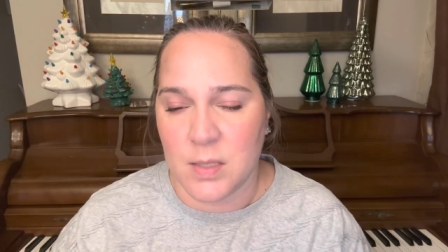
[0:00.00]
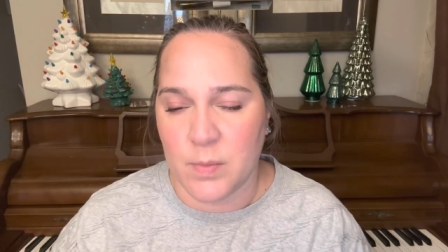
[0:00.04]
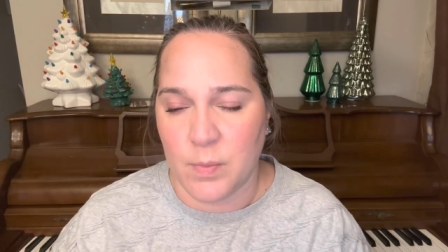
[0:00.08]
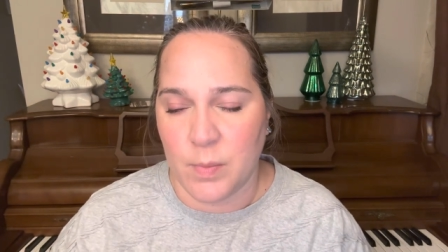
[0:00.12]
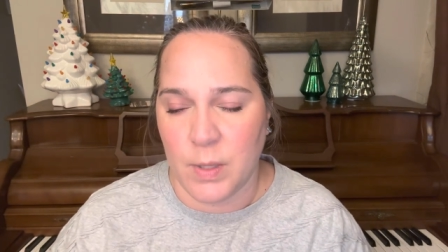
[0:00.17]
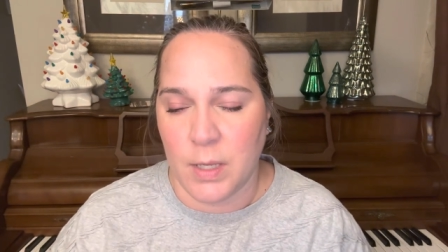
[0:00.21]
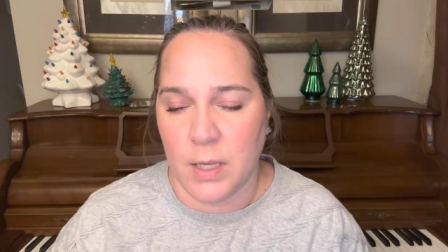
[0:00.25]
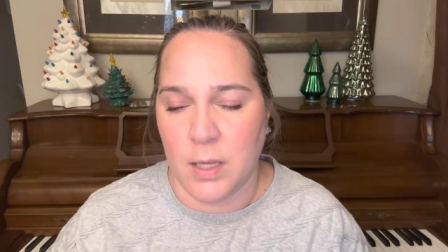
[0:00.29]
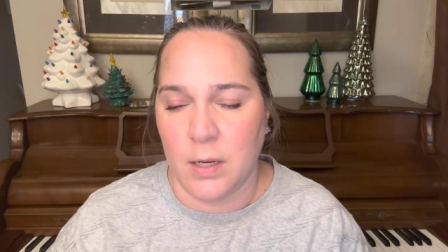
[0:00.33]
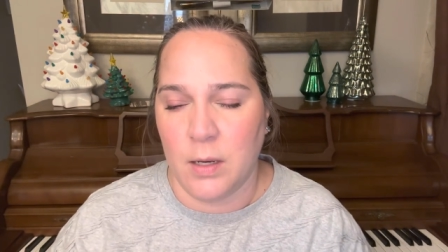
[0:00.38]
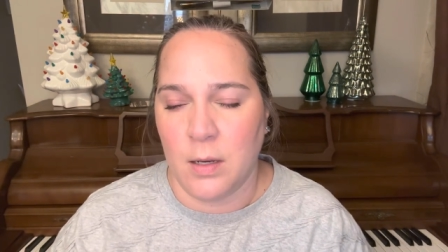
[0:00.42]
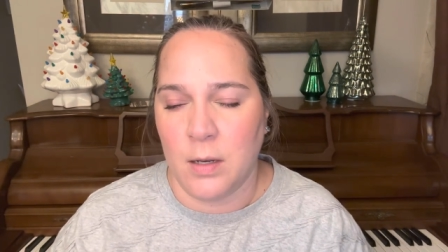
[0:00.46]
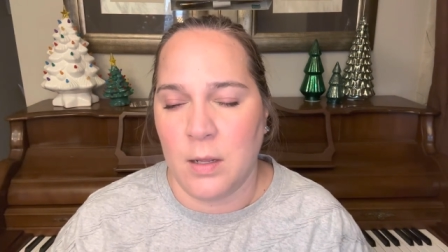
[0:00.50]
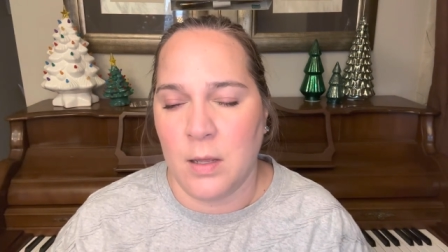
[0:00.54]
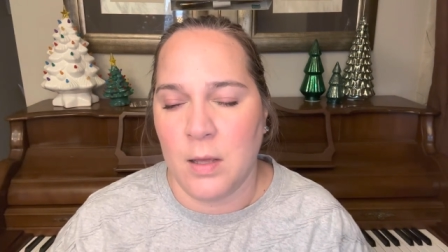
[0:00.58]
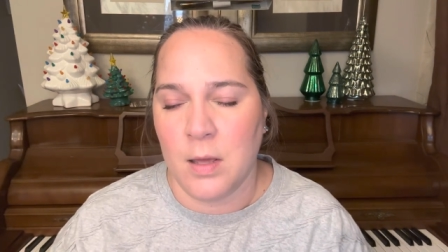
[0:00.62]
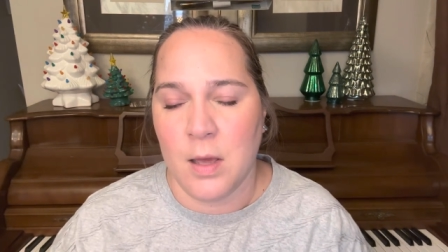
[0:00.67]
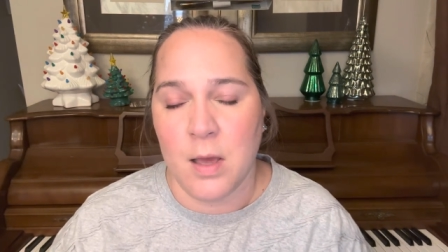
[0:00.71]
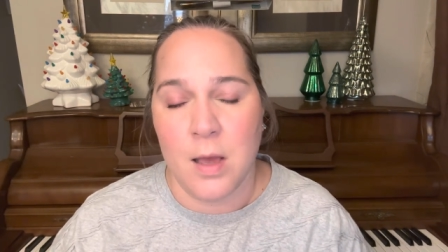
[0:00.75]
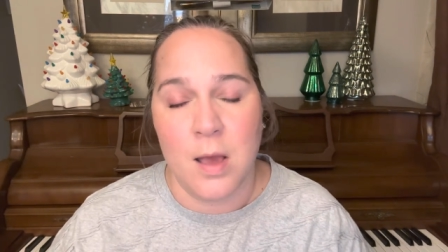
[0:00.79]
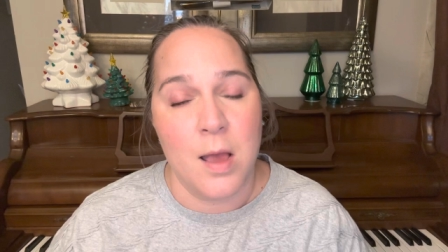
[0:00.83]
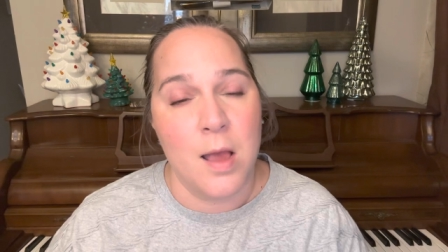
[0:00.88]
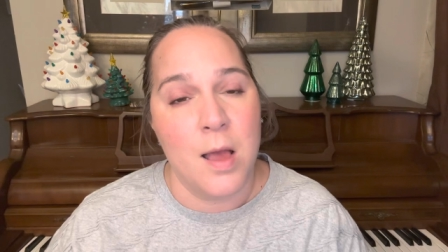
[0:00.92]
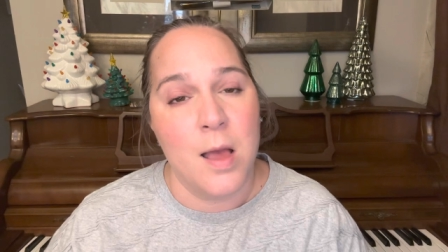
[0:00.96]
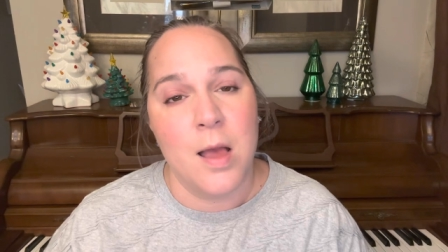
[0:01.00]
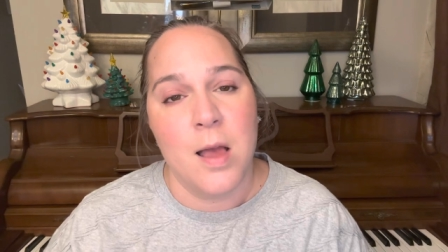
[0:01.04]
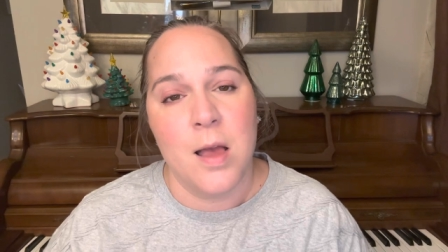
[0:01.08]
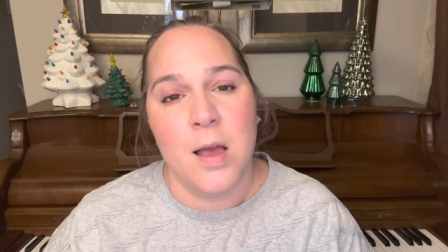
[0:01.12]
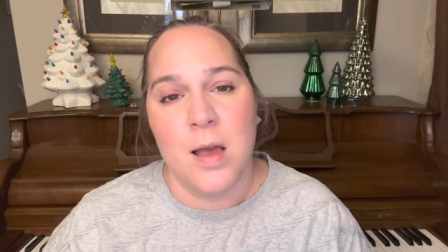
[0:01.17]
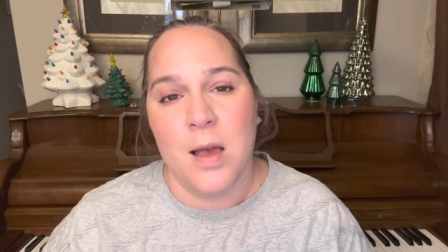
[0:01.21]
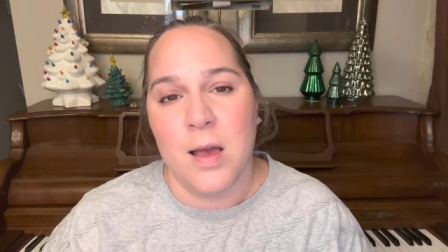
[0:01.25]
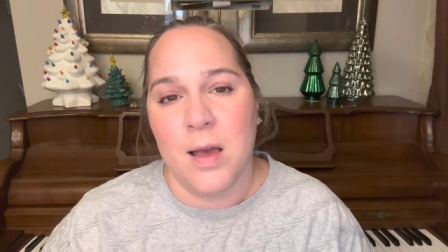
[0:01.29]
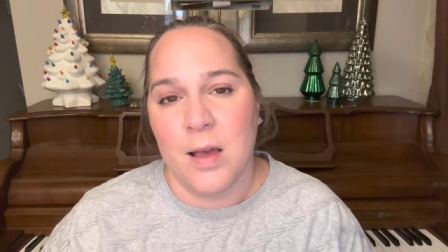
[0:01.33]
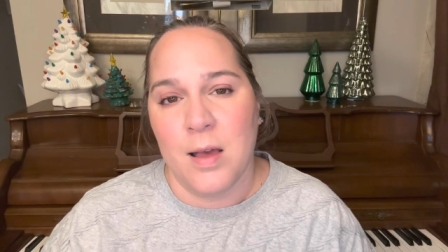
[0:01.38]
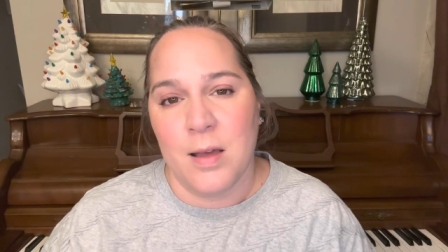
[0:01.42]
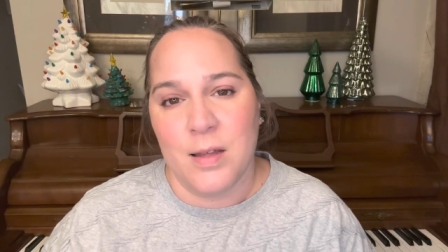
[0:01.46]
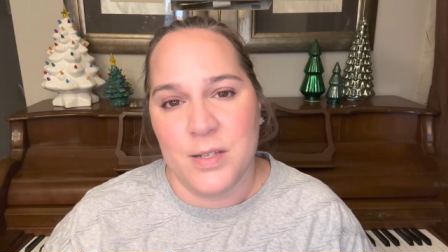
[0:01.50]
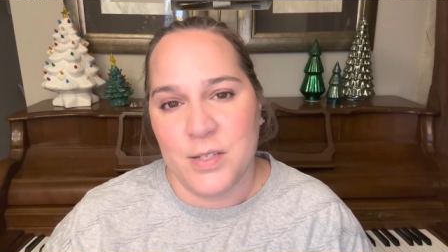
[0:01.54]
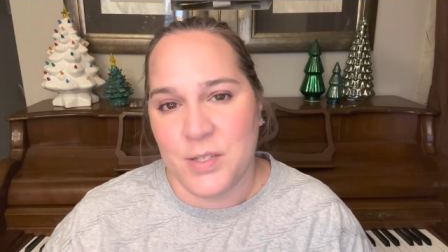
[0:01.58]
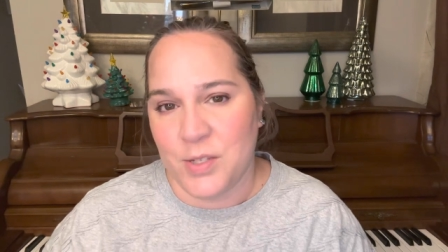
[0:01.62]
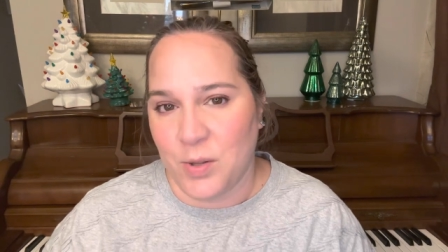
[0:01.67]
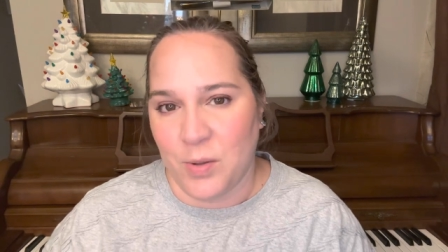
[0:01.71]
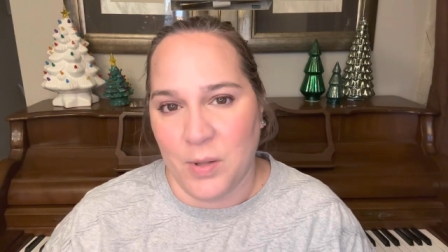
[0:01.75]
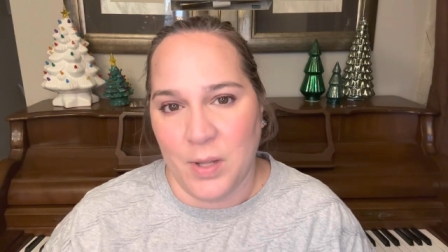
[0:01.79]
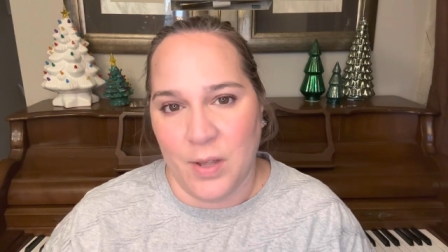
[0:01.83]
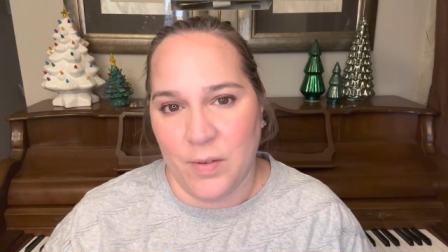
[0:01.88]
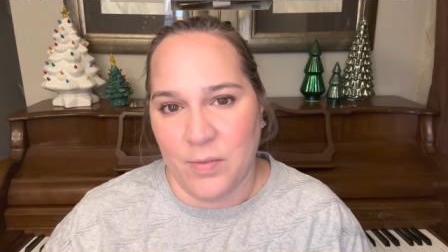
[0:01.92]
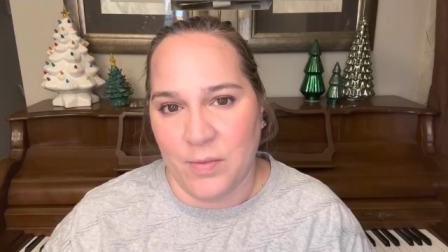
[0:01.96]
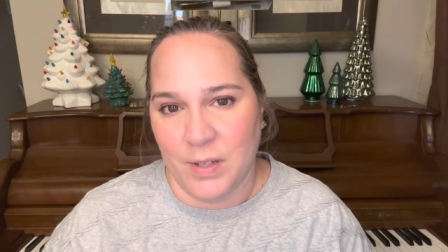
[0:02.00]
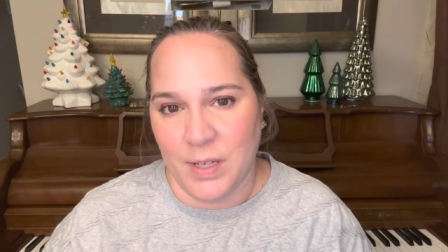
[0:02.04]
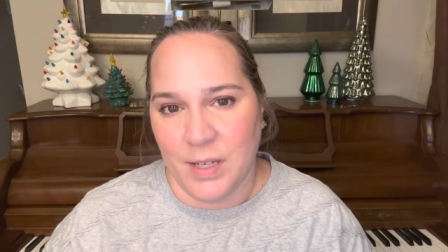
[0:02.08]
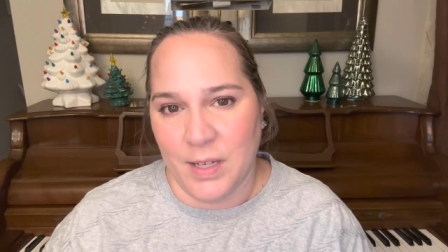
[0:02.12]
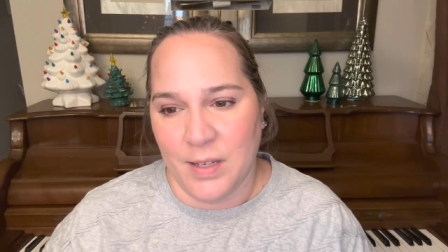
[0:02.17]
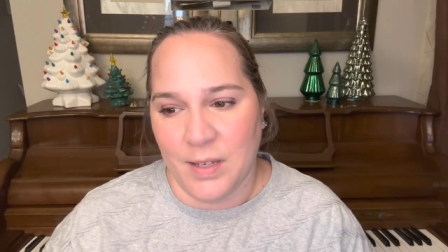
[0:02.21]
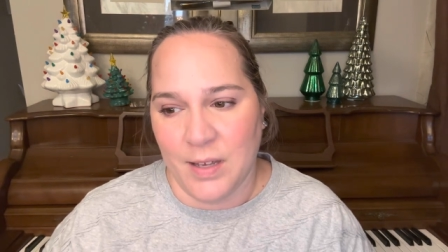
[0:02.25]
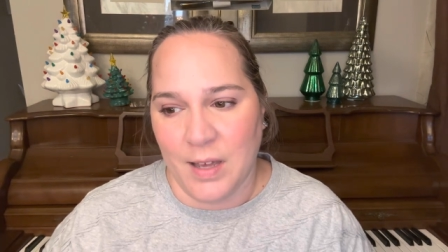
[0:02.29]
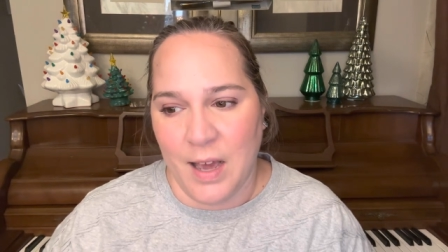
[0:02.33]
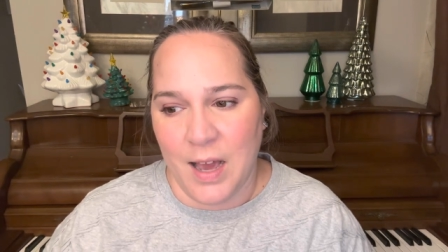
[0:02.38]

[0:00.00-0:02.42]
been so lovely.